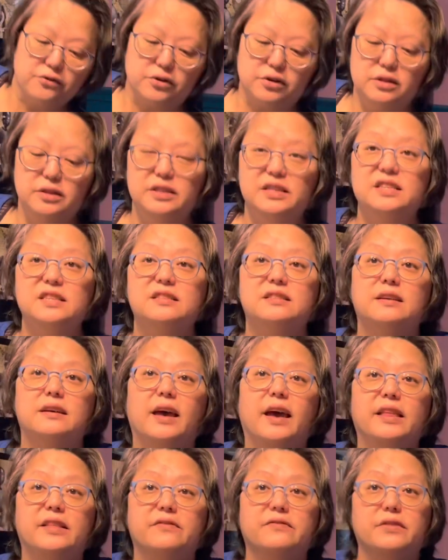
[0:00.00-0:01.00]
cleaned a
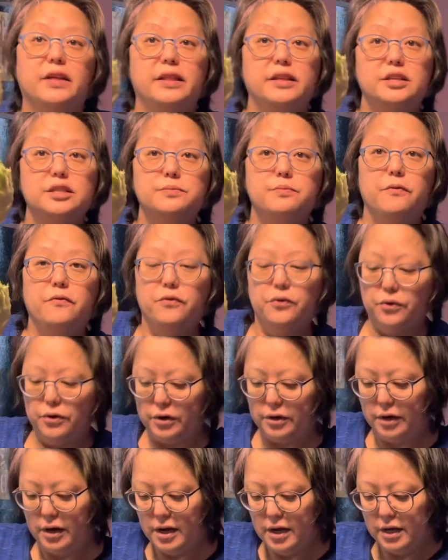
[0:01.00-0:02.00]
head of lettuce before,
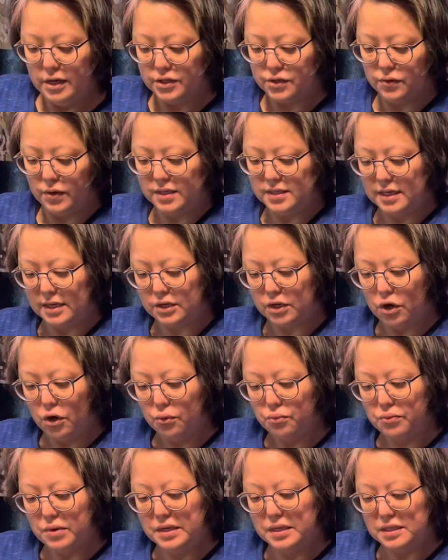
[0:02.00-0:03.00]
so I said, go
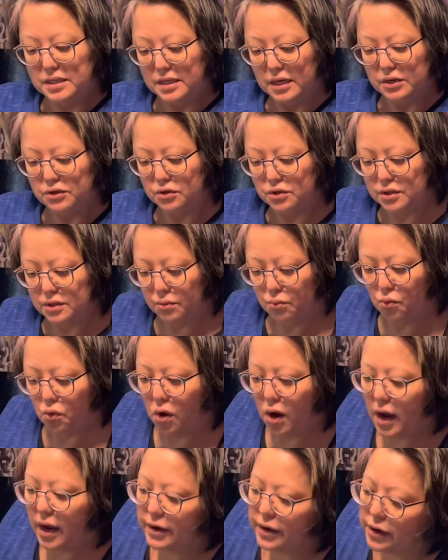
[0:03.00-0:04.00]
rinse it under some
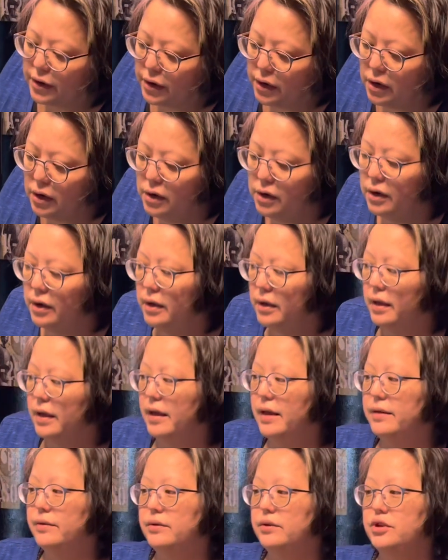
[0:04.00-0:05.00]
water
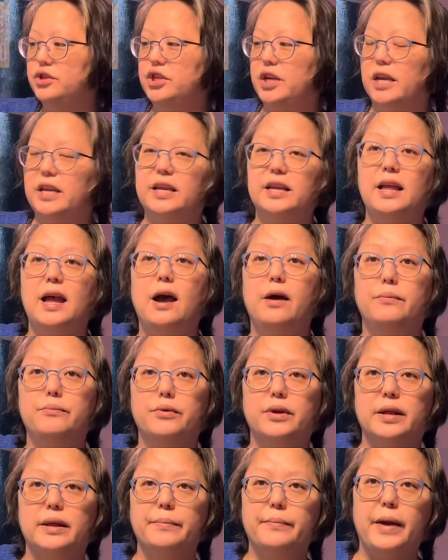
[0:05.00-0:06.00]
and shake it out and
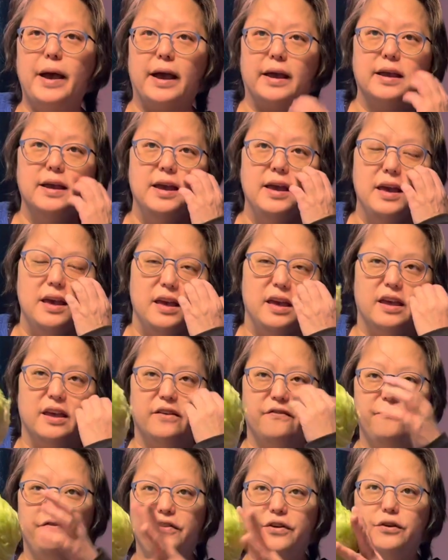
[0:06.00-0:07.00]
bring it back. He
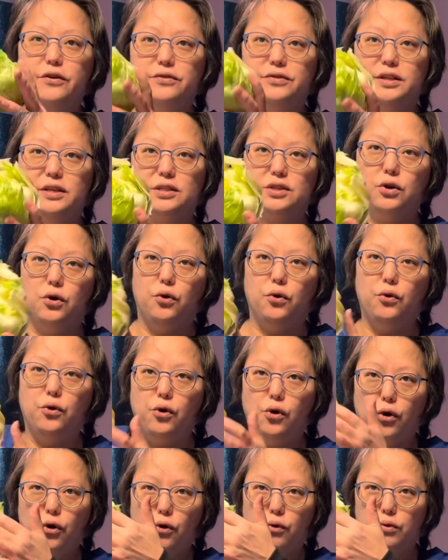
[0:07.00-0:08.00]
filled this whole
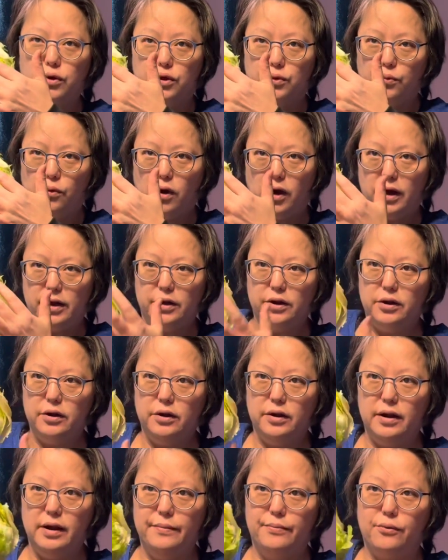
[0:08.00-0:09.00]
hole with water
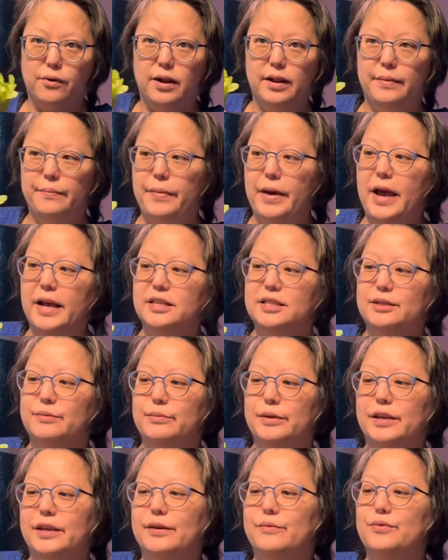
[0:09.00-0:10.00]
and brought it back to
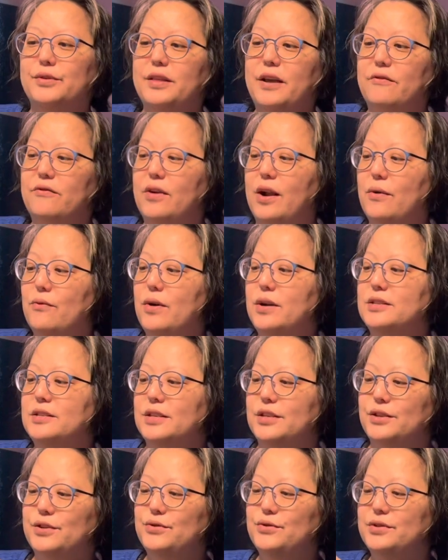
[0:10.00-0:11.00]
me, and whenever I went to
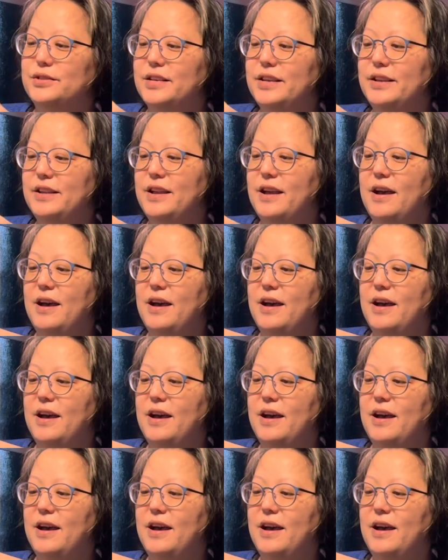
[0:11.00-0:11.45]
use it,